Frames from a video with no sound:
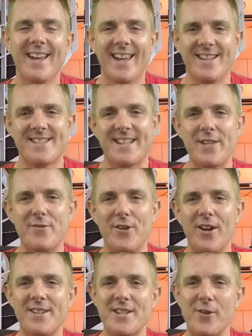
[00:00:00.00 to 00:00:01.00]
It's to give you
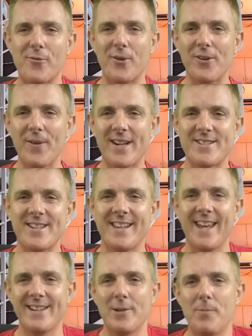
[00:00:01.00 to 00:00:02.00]
an idea of what you actually
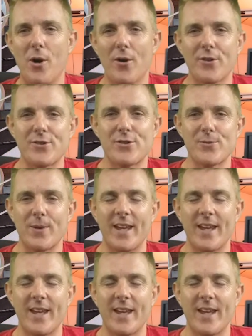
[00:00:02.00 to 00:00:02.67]
get in the box.